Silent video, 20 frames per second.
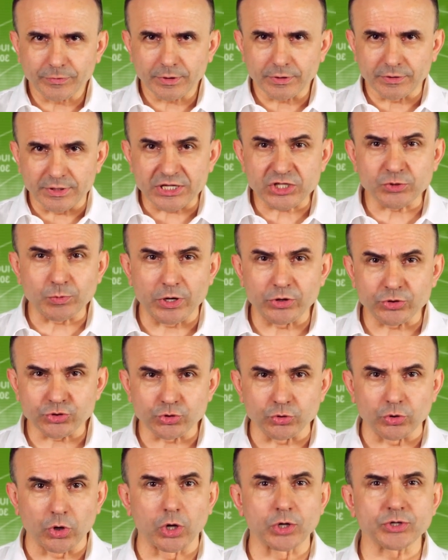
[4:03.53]
That's why you
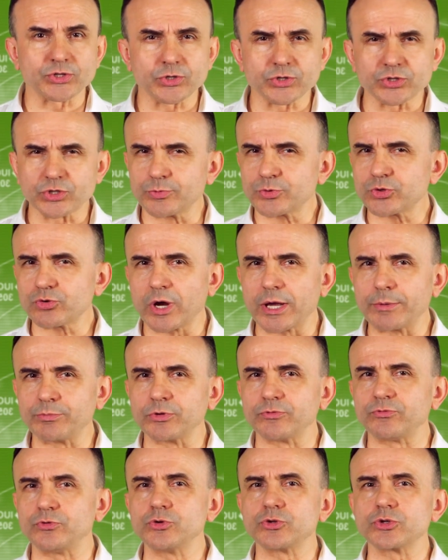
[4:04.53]
should also subscribe
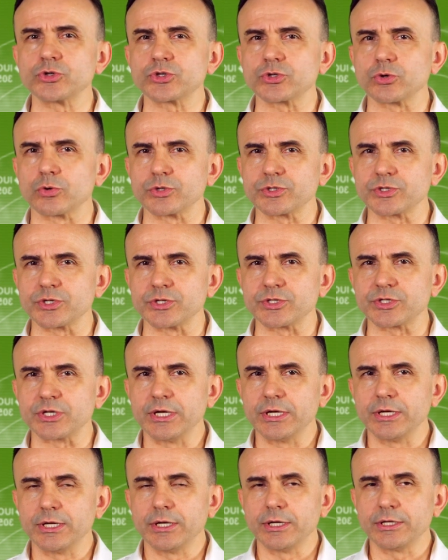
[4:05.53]
to future sources,
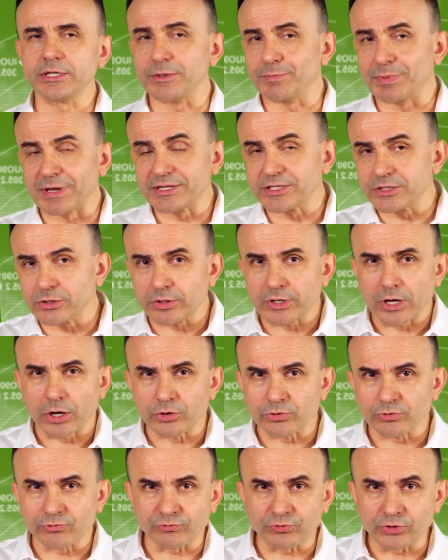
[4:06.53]
depending on how
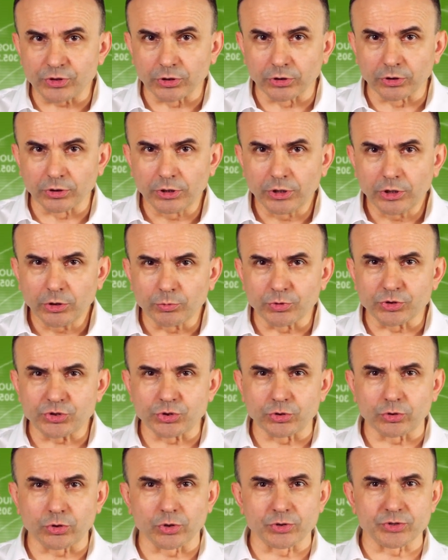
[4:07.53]
you feel, which
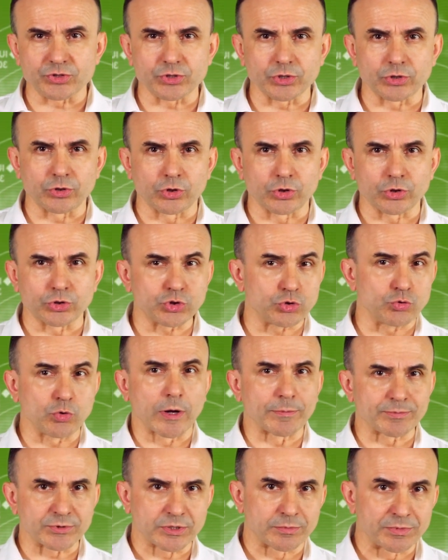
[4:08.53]
you consider too
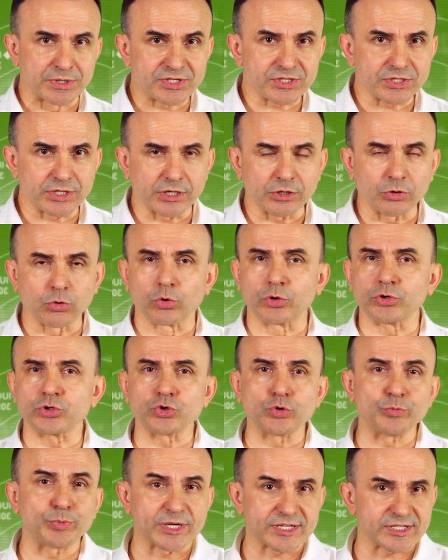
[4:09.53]
optimistic or
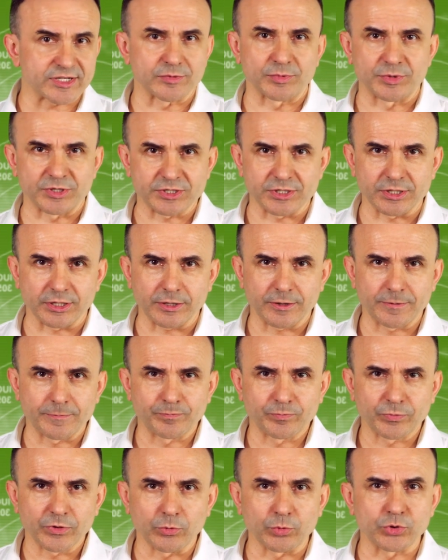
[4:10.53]
too pessimistic,
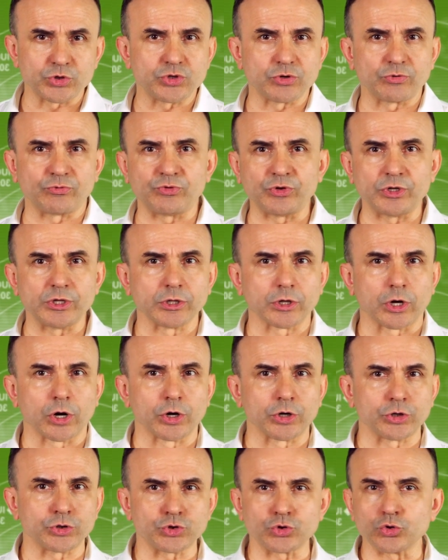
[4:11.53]
which you feel
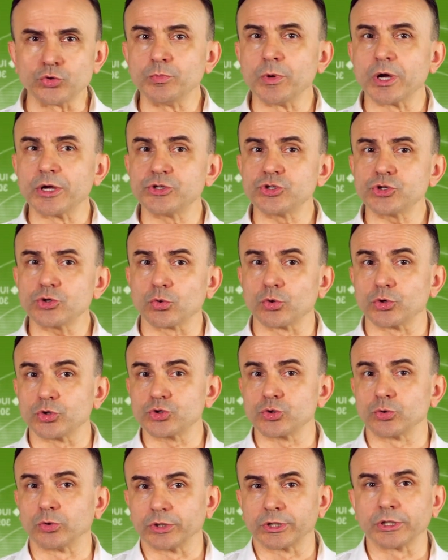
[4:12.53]
are too much or
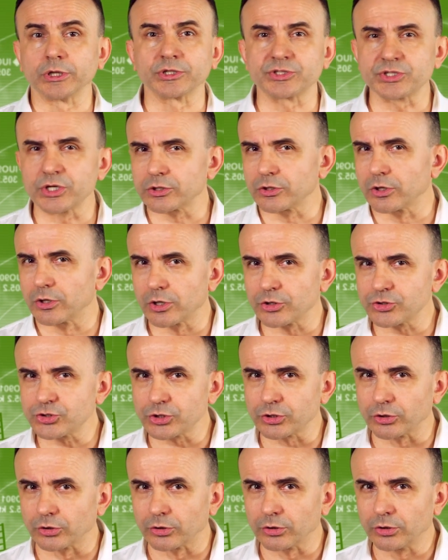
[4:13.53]
too little
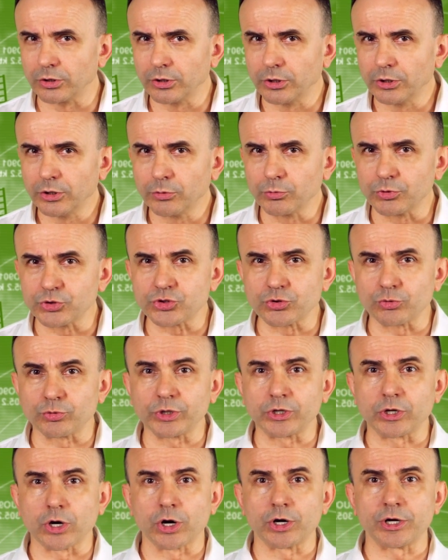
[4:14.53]
technological, which you
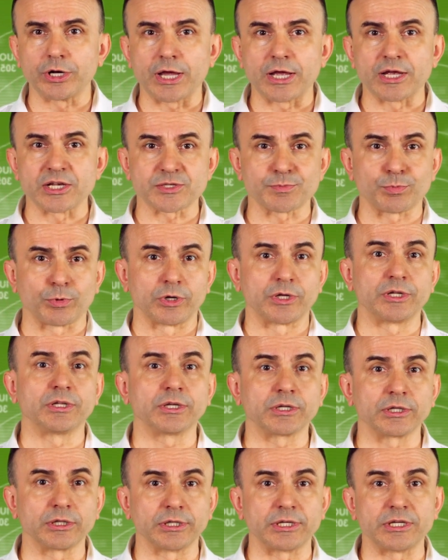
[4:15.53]
regard as
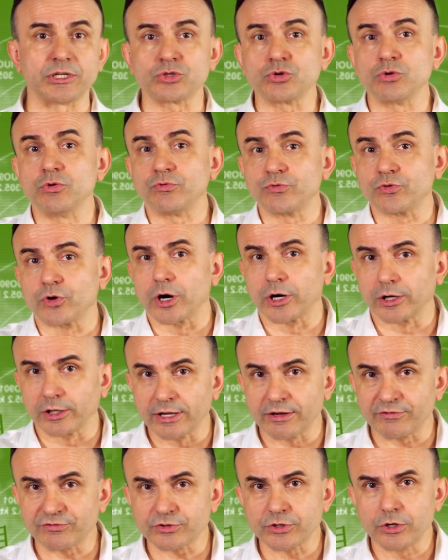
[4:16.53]
politically too far
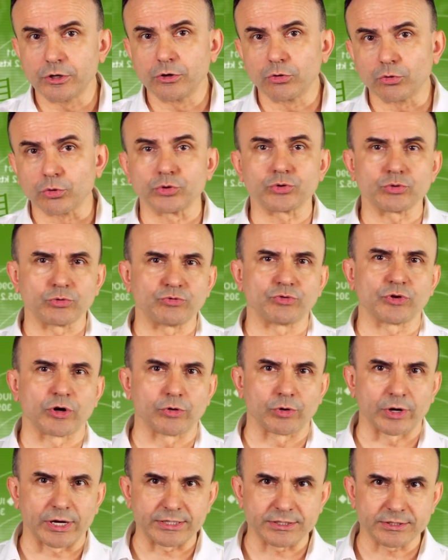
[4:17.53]
left or too far
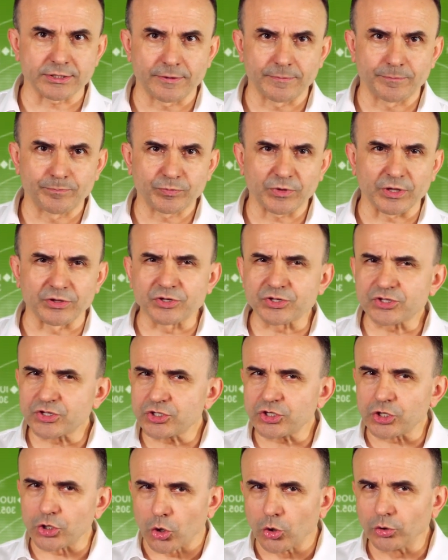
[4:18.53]
right. And this
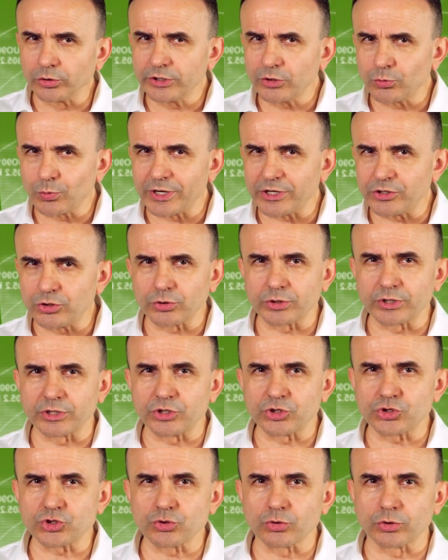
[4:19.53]
is the only way you can
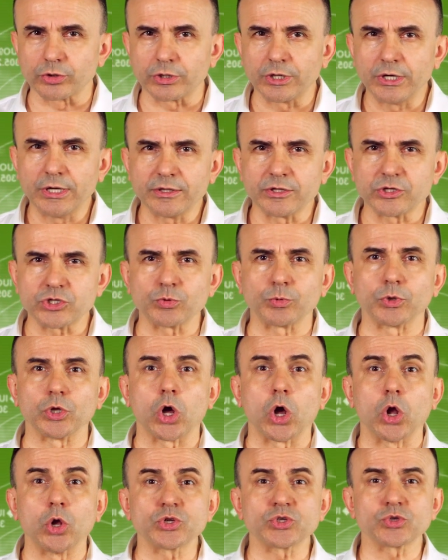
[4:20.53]
ensure that you will
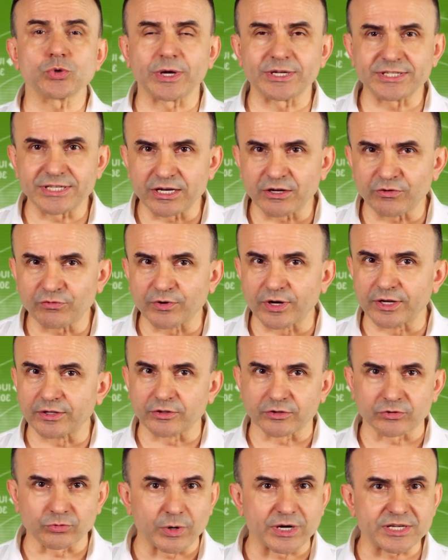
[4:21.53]
also identify
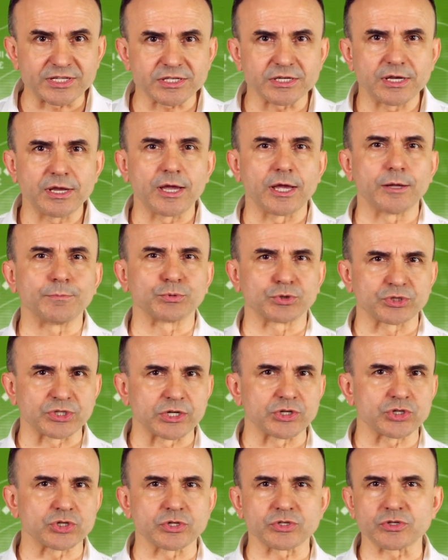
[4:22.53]
the threats and
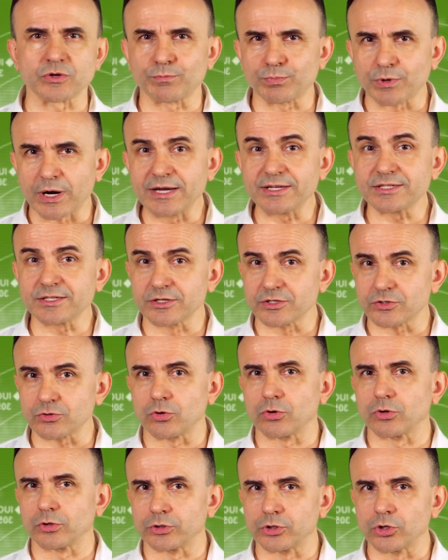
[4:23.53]
potential surprises
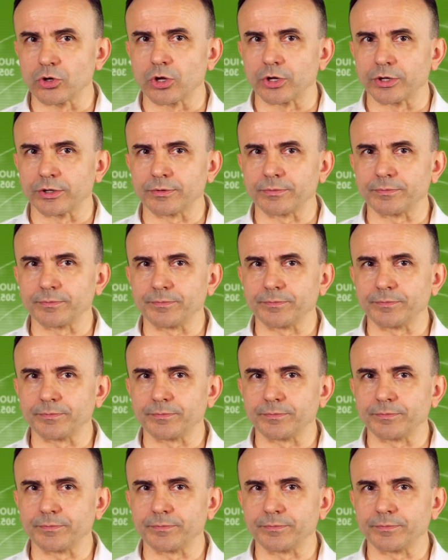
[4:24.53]
early on.